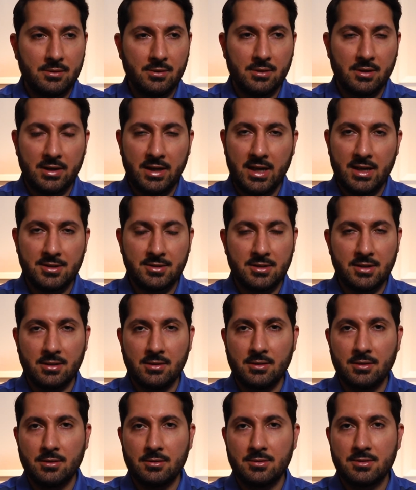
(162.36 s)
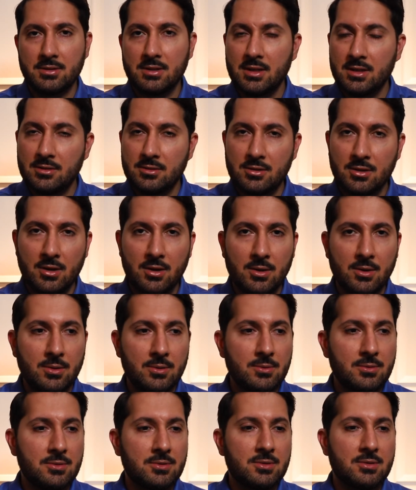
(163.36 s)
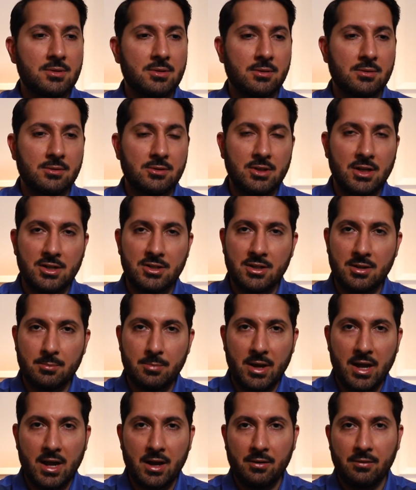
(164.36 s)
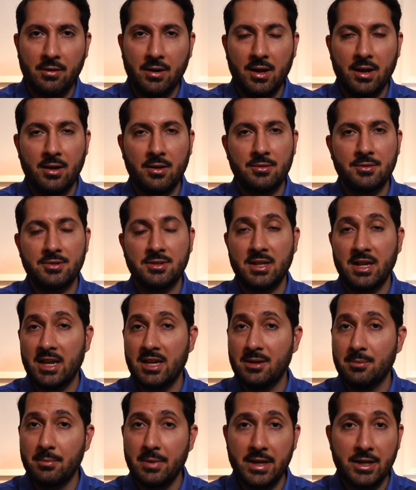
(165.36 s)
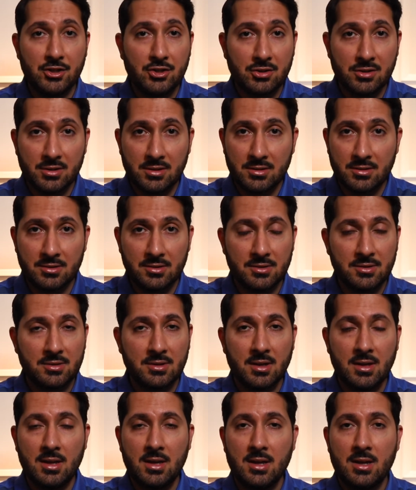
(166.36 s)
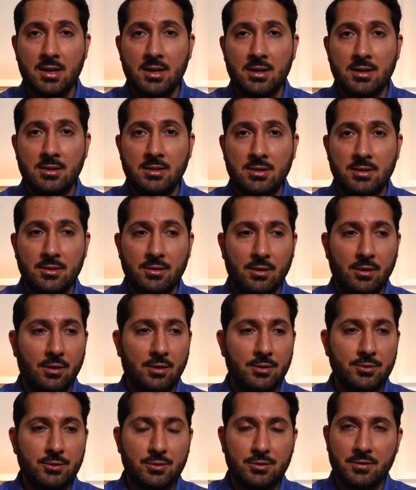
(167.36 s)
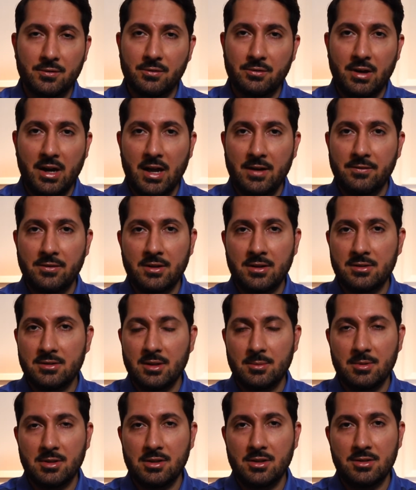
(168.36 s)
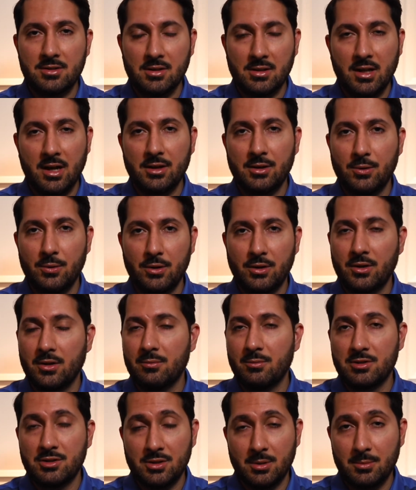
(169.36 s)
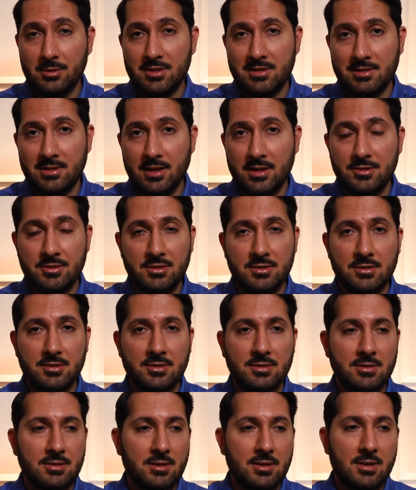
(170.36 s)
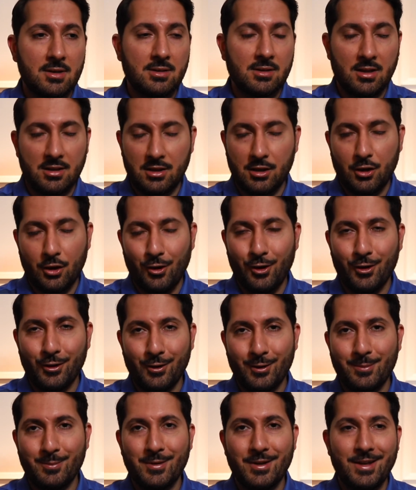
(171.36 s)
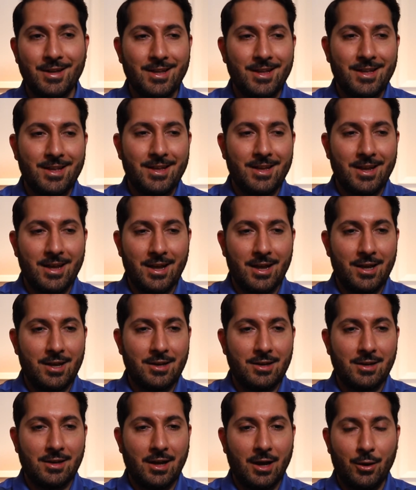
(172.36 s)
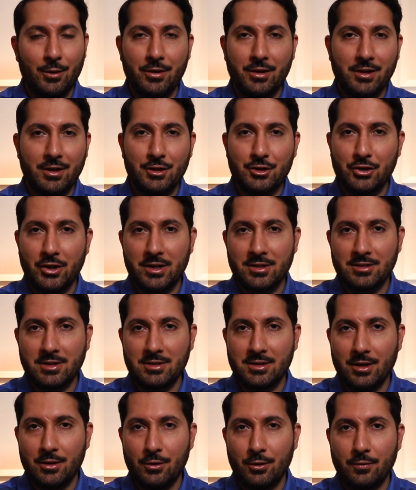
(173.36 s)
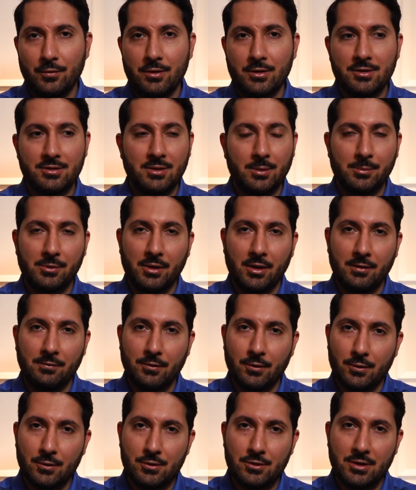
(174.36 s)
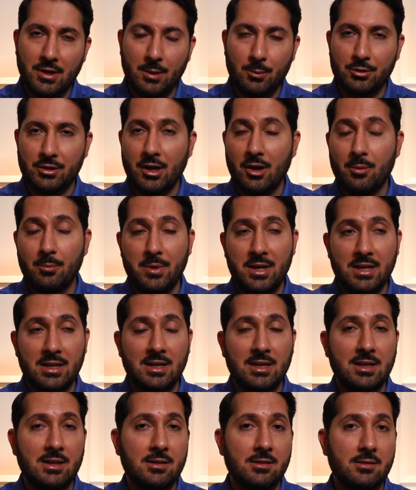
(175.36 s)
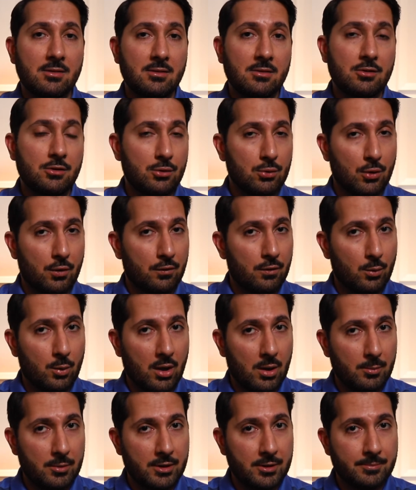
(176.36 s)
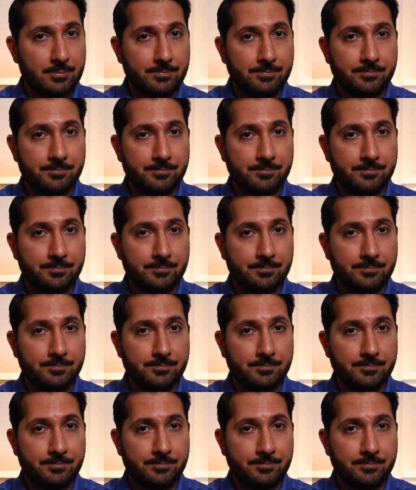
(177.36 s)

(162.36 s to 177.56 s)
enhancing skin tones to changing backgrounds to animations, all sorts of graphics. I mean, there's a lot going on with some of these lenses that they call them. And how are they going to translate that over to something like Photoshop without making it too overwhelming?